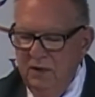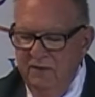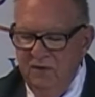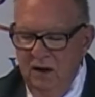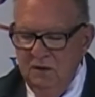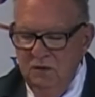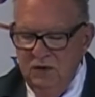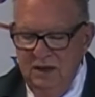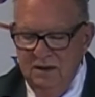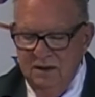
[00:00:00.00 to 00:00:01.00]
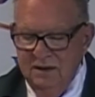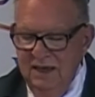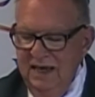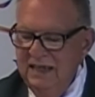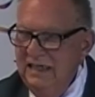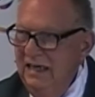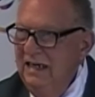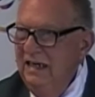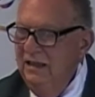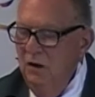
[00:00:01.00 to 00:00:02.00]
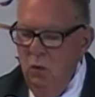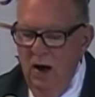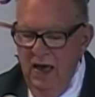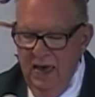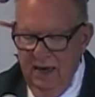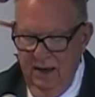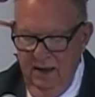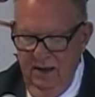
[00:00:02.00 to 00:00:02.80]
that followed Jesus getting in the way